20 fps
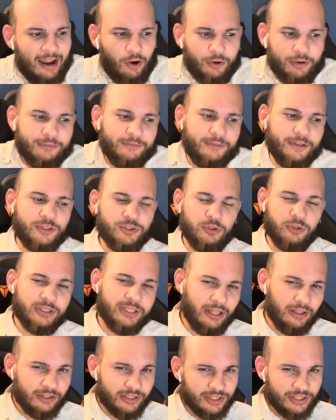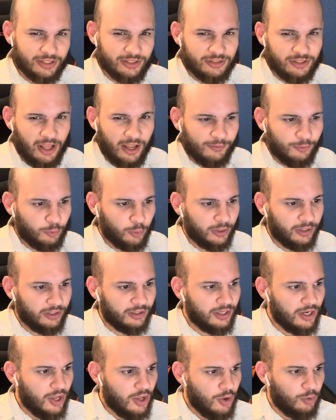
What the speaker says: artificial intelligence software